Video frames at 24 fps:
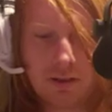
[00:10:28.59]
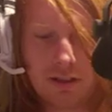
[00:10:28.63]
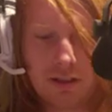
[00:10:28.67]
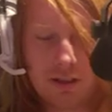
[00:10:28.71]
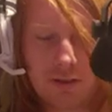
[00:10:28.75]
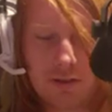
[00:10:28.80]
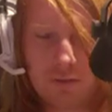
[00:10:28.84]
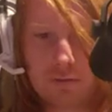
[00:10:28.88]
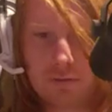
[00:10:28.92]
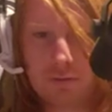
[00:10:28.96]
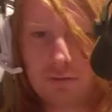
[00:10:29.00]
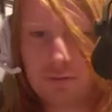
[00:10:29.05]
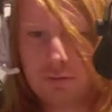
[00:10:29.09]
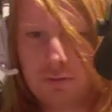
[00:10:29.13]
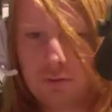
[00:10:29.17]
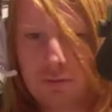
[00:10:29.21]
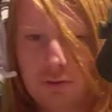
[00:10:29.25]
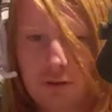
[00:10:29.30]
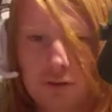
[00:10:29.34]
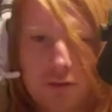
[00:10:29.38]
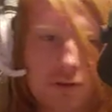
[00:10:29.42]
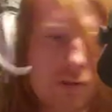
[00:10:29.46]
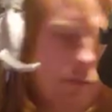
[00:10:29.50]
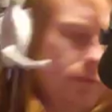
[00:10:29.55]
at least,
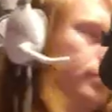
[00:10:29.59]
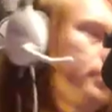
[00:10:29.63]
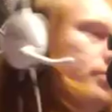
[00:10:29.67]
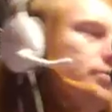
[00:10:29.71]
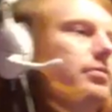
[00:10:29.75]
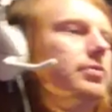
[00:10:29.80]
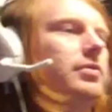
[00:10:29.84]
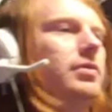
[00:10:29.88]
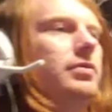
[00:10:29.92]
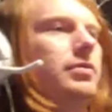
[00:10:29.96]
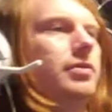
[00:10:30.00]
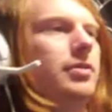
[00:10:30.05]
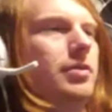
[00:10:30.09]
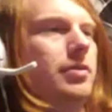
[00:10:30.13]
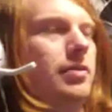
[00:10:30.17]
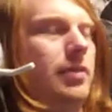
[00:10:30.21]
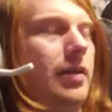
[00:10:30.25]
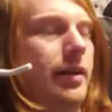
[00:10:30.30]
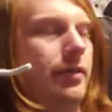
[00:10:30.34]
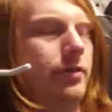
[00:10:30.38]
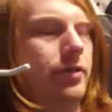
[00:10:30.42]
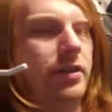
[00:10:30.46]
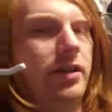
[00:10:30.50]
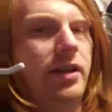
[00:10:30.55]
you know,
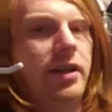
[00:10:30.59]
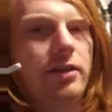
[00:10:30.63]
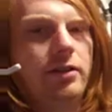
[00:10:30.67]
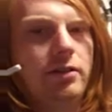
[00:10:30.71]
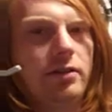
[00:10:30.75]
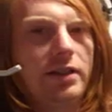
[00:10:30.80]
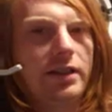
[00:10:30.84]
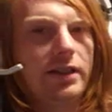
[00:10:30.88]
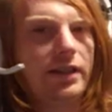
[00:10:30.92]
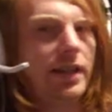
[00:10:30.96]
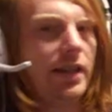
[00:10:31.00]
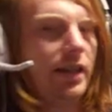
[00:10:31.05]
every angle I